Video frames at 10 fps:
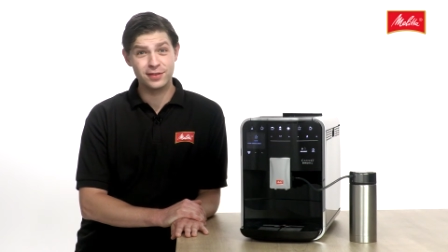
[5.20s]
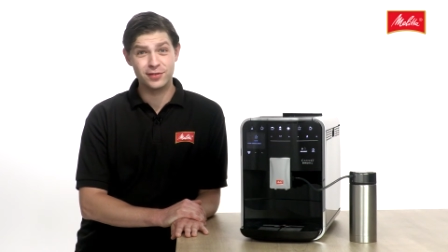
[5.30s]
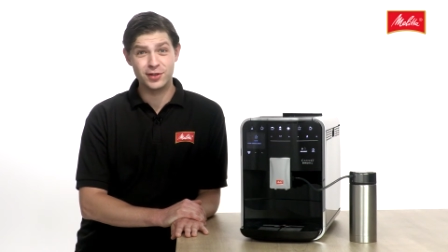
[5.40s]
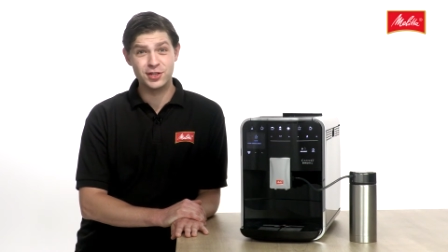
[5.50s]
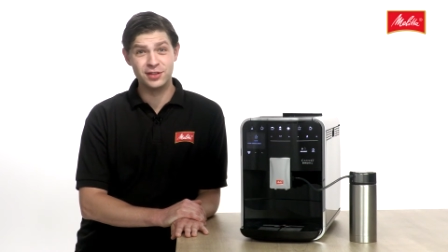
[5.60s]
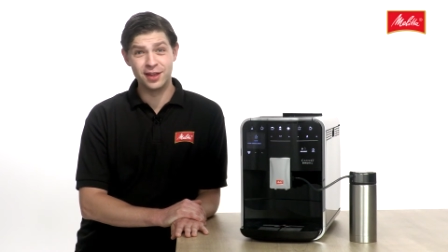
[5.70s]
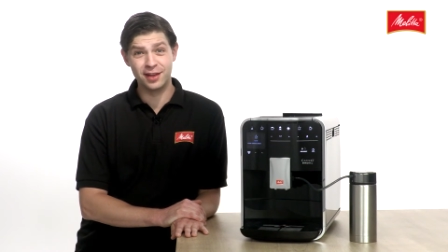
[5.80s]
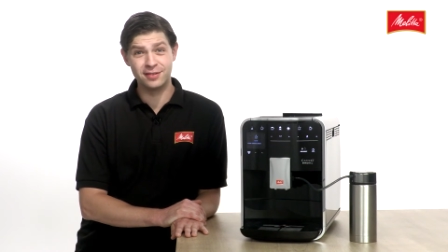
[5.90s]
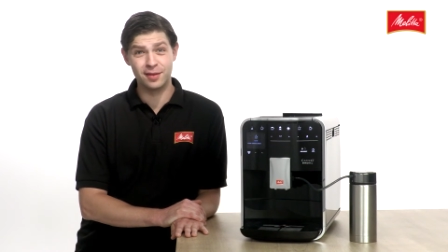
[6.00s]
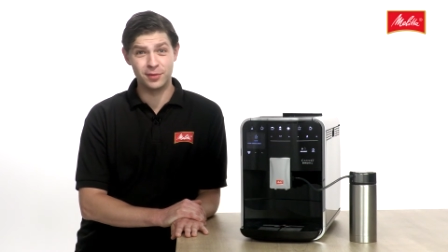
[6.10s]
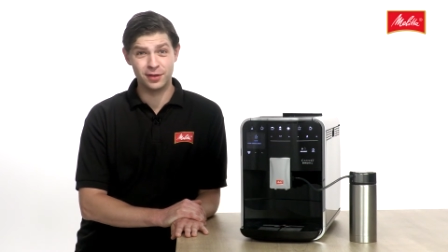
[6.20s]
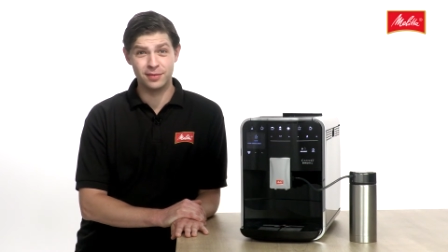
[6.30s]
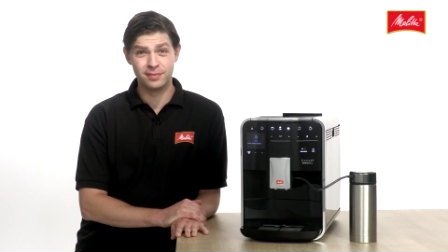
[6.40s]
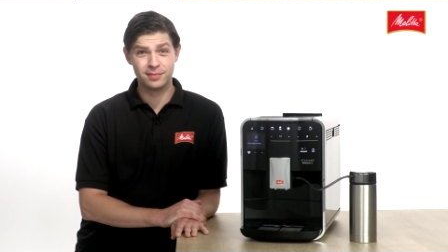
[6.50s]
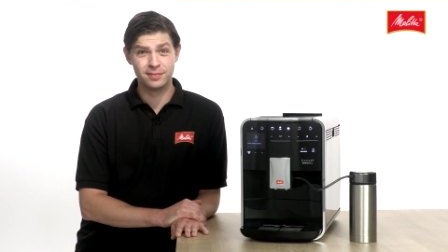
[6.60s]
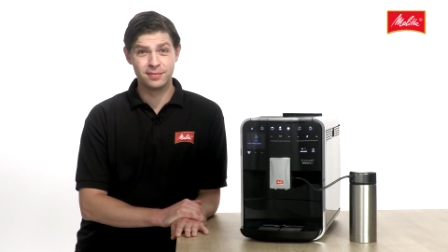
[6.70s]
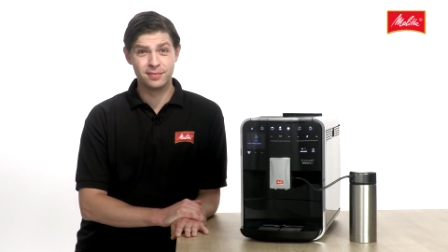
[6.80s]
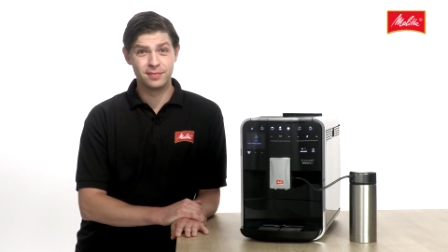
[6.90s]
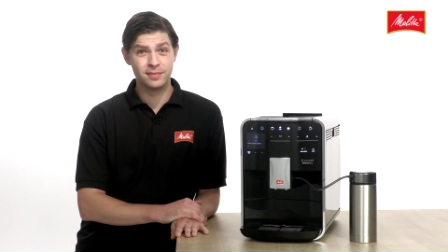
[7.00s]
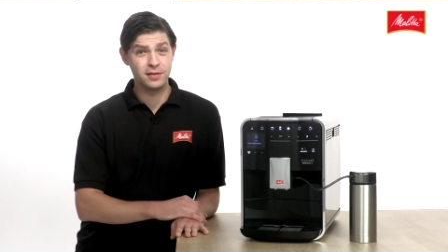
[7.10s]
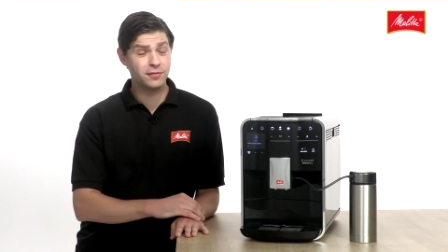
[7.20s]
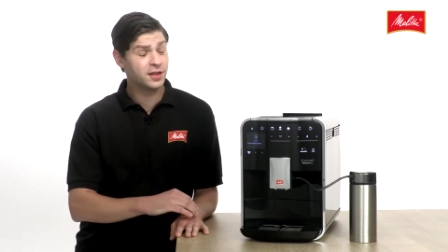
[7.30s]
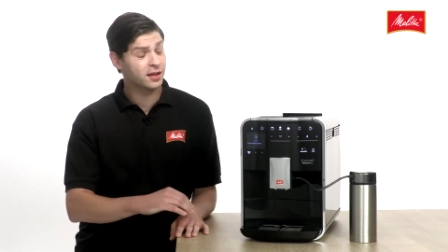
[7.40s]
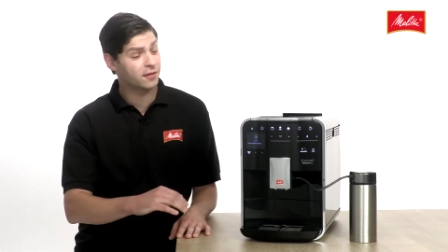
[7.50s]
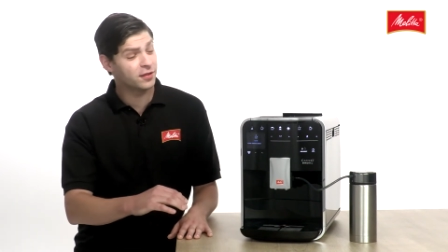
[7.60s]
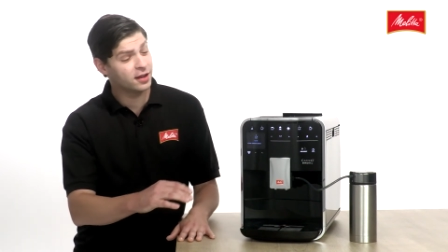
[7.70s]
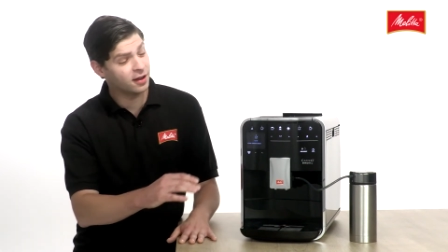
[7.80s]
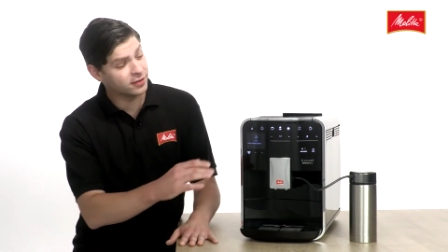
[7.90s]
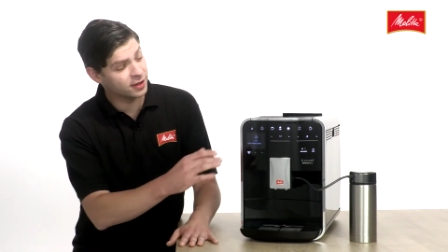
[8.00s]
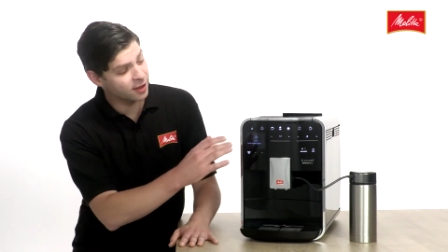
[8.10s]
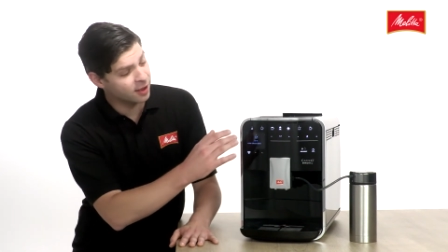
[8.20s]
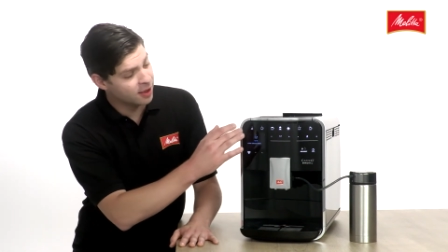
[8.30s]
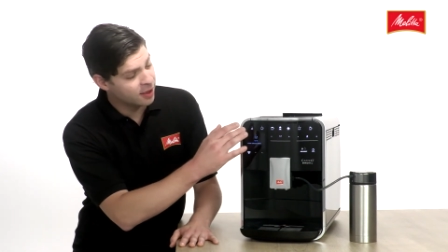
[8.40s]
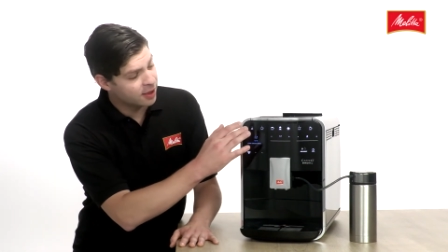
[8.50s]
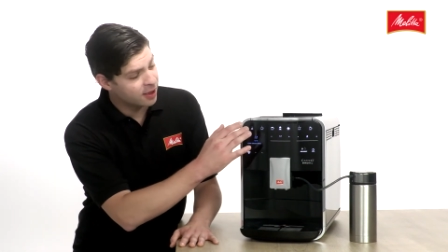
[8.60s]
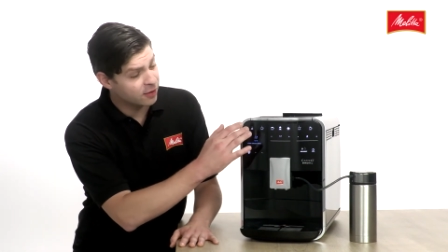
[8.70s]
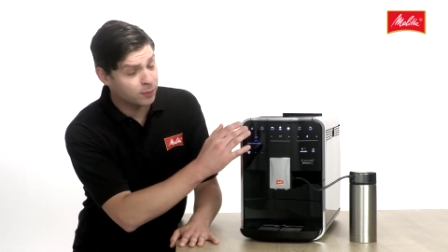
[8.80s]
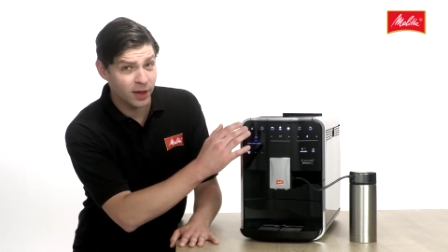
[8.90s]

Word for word: P boasts twenty-one different recipes. The four